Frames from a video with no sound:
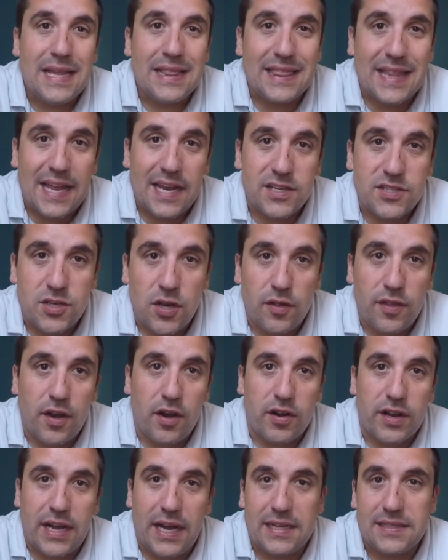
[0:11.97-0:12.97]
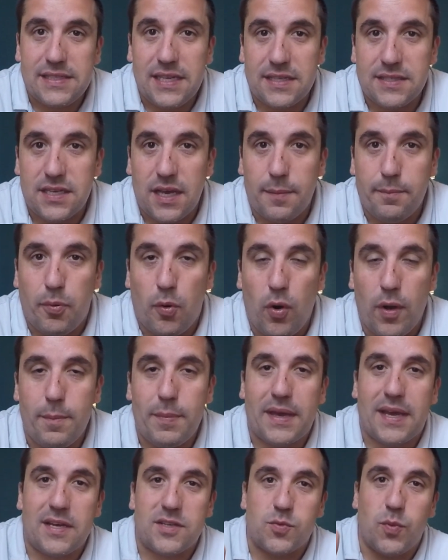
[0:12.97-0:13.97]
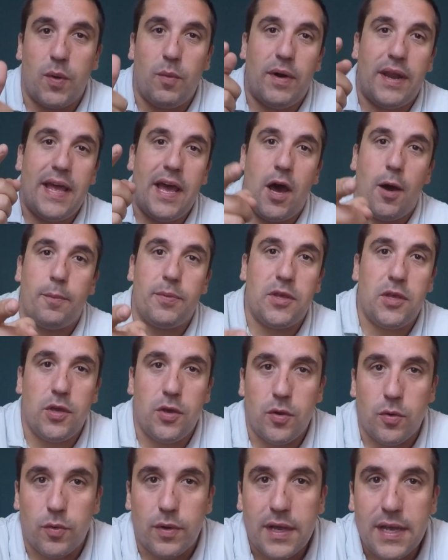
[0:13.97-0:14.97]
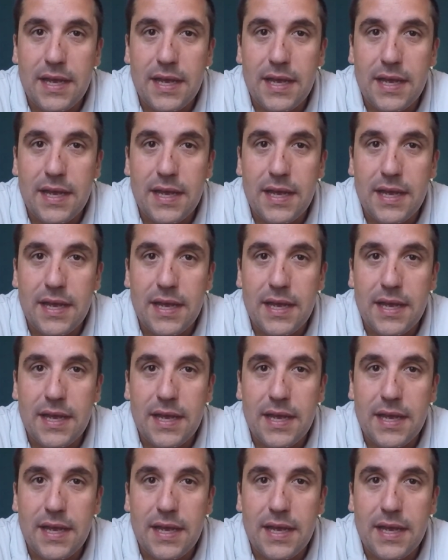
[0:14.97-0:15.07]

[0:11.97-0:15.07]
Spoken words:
Let us know that our content's on point because we want to help you